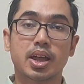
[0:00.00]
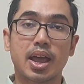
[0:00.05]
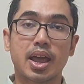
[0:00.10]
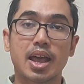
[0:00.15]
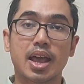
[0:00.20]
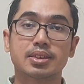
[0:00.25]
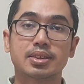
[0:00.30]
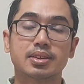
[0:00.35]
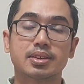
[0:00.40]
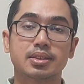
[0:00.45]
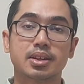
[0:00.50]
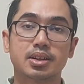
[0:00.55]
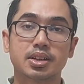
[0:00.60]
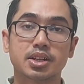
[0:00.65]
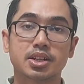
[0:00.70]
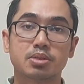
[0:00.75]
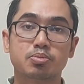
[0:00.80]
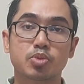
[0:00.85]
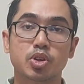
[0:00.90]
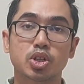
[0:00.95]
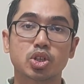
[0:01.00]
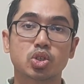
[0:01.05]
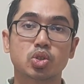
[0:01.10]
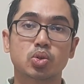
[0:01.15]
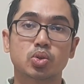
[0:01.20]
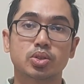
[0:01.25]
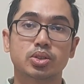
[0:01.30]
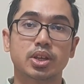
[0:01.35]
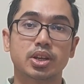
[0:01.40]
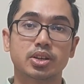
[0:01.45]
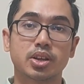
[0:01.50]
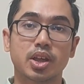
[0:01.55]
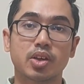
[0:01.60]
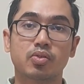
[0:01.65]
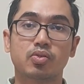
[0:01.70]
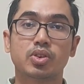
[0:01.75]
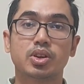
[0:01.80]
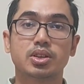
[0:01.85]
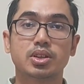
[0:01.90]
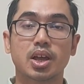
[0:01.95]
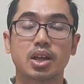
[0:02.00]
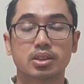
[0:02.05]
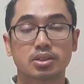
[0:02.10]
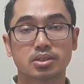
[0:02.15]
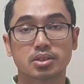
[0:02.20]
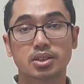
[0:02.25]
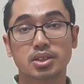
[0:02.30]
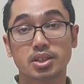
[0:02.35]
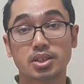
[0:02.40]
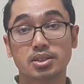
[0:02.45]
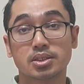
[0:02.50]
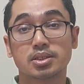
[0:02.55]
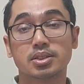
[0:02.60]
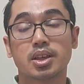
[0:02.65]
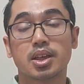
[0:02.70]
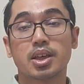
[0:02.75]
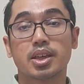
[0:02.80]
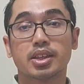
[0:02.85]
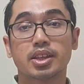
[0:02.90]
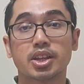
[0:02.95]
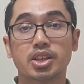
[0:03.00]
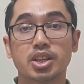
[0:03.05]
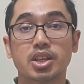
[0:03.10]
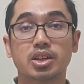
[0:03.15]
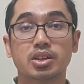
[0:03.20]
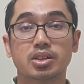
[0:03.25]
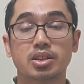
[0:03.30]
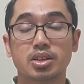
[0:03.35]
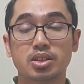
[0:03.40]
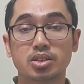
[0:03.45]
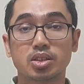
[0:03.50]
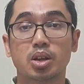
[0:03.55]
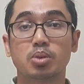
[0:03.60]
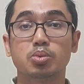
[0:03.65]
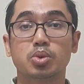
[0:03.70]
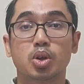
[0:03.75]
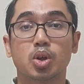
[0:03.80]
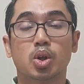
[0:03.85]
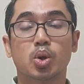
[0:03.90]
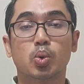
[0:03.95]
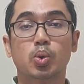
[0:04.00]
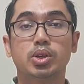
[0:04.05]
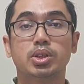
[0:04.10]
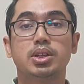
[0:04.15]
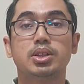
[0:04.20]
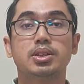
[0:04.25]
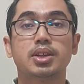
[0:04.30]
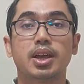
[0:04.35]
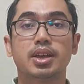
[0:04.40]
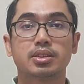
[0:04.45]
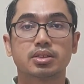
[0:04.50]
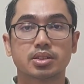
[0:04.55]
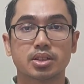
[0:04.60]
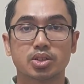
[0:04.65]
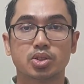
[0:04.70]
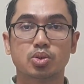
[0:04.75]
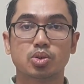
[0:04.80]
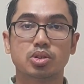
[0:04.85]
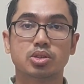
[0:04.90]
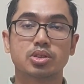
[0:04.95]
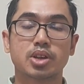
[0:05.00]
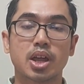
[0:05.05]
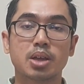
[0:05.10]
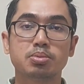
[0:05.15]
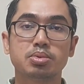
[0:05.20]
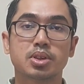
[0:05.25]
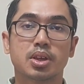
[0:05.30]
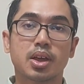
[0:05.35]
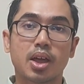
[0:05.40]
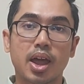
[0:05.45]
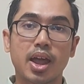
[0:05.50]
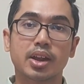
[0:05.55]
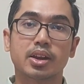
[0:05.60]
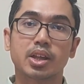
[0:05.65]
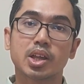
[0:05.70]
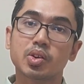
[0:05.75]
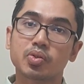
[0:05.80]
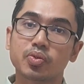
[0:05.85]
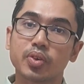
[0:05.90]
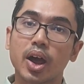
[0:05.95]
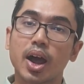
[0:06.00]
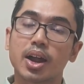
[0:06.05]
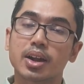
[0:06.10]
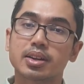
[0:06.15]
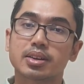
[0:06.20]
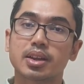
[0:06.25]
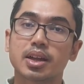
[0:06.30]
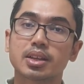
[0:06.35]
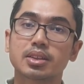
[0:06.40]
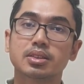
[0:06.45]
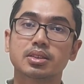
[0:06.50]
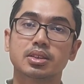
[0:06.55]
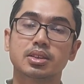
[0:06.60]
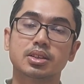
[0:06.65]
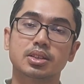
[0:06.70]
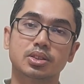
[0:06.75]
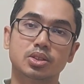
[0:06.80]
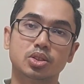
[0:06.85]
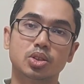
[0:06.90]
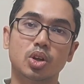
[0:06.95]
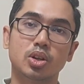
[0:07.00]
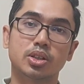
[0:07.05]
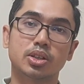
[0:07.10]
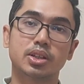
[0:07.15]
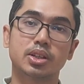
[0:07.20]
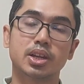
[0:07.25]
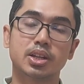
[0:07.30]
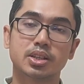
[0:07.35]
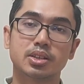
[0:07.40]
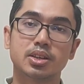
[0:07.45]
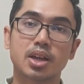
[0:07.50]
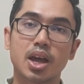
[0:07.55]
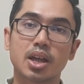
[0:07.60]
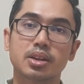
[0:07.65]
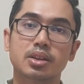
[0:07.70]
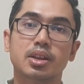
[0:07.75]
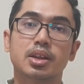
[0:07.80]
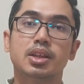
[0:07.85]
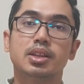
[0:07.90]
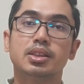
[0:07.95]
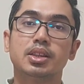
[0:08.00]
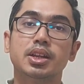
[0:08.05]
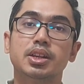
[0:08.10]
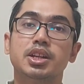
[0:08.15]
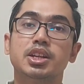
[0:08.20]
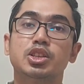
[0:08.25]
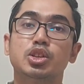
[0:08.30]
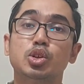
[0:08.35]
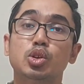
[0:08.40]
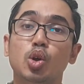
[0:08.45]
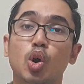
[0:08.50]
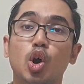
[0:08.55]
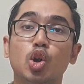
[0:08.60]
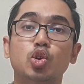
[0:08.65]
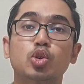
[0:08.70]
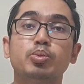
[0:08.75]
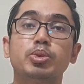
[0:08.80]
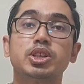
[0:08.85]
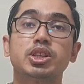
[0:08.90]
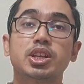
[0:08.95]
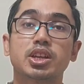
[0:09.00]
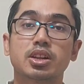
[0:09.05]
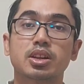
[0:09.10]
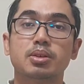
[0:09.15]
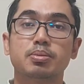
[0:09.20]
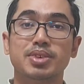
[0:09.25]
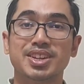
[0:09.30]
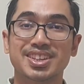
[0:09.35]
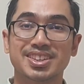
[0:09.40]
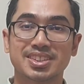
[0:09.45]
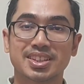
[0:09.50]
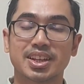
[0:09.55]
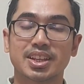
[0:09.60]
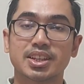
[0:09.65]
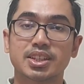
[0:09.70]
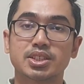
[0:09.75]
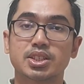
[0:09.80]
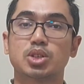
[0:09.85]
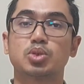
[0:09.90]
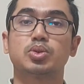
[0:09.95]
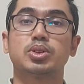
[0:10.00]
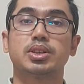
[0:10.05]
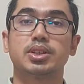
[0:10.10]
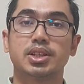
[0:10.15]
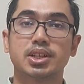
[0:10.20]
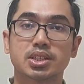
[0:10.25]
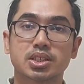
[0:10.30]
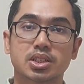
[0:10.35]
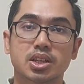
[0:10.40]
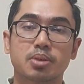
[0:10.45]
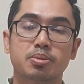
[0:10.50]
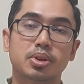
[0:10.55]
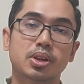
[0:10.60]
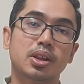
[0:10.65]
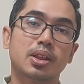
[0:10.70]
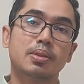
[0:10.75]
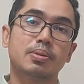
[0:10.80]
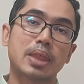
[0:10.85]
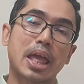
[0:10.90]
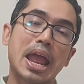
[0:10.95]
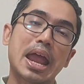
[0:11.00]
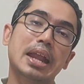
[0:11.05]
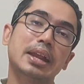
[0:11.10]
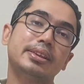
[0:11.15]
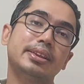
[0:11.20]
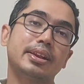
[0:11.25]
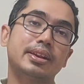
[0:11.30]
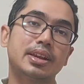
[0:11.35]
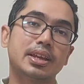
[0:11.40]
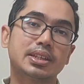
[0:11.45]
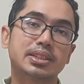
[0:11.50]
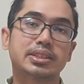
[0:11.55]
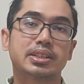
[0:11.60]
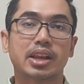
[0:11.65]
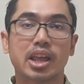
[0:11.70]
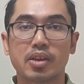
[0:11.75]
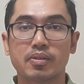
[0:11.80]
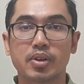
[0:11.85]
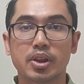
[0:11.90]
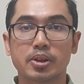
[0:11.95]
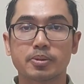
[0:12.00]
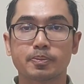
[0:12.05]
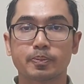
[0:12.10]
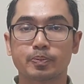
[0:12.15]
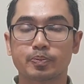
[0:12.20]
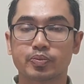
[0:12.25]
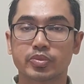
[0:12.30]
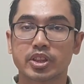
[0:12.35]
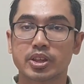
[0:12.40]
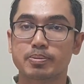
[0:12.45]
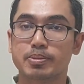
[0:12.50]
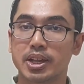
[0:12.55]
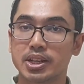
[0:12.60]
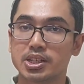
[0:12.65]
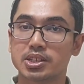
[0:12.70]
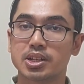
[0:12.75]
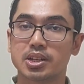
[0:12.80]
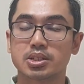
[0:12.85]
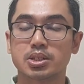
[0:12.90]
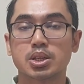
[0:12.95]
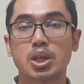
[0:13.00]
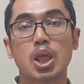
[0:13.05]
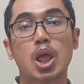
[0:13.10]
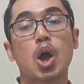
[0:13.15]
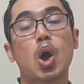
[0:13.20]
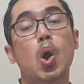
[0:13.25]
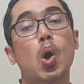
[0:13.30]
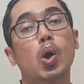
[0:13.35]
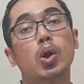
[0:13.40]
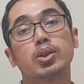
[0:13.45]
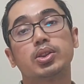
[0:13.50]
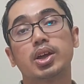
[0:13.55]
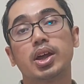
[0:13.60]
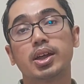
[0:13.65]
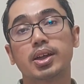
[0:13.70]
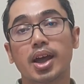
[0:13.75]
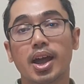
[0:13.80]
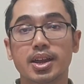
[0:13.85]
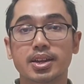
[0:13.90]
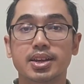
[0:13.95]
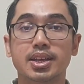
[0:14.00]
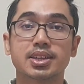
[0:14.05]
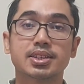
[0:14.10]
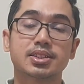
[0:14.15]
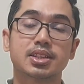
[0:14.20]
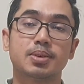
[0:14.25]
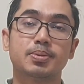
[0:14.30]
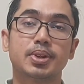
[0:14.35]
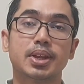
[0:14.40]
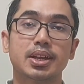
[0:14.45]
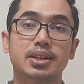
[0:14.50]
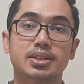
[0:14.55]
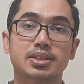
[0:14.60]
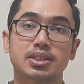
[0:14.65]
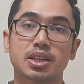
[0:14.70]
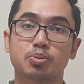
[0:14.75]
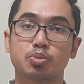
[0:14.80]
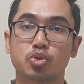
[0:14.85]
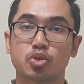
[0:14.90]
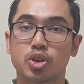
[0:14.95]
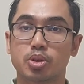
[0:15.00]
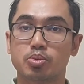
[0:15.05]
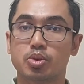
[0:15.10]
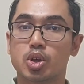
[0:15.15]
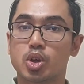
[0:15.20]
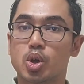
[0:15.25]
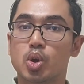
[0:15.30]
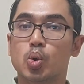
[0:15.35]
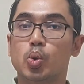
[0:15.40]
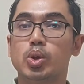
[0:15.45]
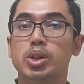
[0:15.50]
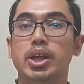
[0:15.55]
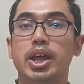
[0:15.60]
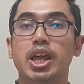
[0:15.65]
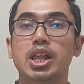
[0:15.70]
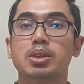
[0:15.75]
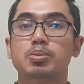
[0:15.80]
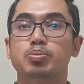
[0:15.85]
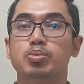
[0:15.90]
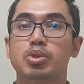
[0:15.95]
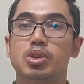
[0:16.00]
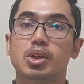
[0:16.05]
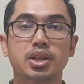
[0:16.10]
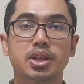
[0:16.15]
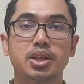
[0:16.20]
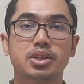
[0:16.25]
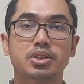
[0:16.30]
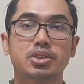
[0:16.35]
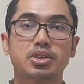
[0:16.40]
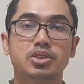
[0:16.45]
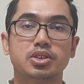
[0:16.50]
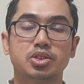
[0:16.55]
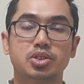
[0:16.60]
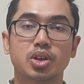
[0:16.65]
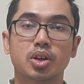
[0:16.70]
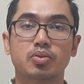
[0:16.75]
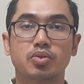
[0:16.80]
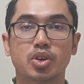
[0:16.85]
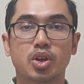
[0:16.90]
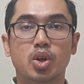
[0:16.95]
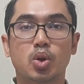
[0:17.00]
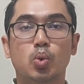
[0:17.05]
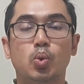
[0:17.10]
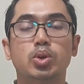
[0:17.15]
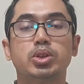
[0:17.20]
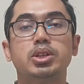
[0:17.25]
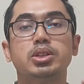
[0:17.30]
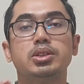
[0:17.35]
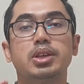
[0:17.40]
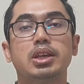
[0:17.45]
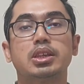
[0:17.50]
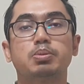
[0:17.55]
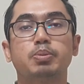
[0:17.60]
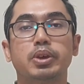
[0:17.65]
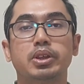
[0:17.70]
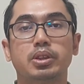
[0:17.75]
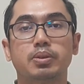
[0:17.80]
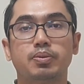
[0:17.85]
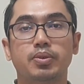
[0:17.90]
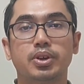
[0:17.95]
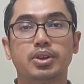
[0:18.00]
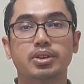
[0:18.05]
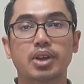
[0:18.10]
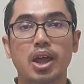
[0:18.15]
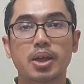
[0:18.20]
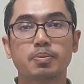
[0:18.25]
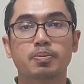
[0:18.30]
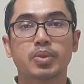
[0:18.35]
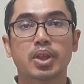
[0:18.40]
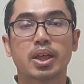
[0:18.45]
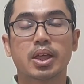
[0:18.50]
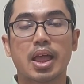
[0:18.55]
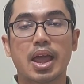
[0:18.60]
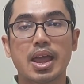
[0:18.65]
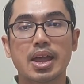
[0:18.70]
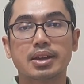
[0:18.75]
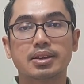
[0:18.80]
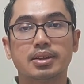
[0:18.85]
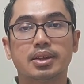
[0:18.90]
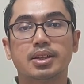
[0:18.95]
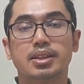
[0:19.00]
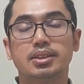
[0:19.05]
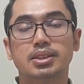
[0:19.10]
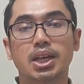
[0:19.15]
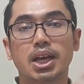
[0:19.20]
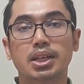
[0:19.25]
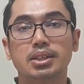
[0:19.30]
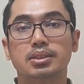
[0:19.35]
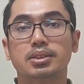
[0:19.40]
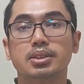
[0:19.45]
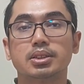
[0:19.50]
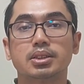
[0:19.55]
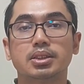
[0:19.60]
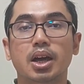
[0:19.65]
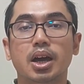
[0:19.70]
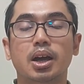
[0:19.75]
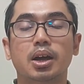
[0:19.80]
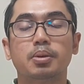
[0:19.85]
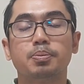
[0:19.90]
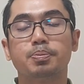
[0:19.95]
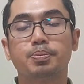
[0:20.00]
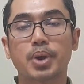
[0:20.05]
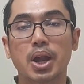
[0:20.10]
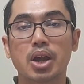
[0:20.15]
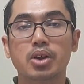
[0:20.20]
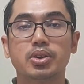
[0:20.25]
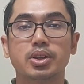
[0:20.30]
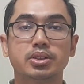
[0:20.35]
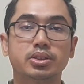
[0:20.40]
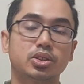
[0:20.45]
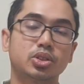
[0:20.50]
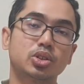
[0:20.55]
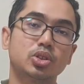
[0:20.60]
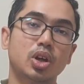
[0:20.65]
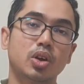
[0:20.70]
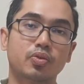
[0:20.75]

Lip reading: As a result, it makes sure that every task is getting resolved within the scheduled times, and if a task is not get done, then it will automatically be escalated to the next level, and the next level managers or the next level IT support team will help ticket resolved within the specific time, and thus the prioritization